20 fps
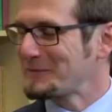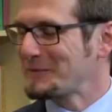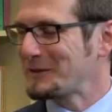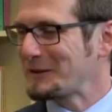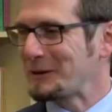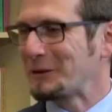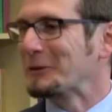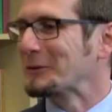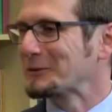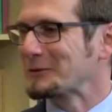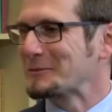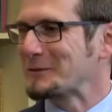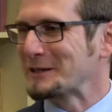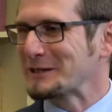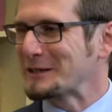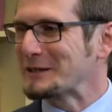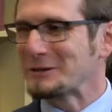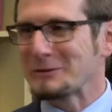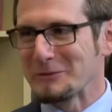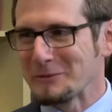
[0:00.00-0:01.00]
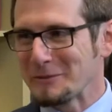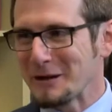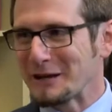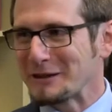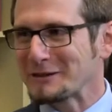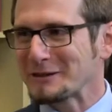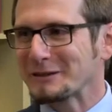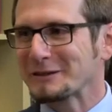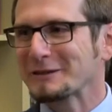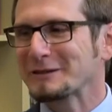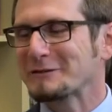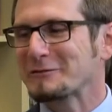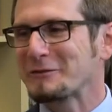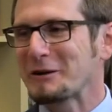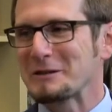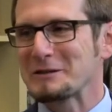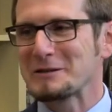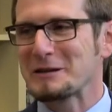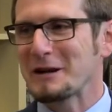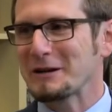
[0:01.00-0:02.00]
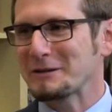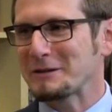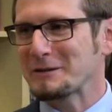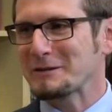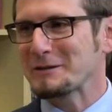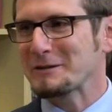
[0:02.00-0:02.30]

the ultimate eagle painter, Franz Snyder.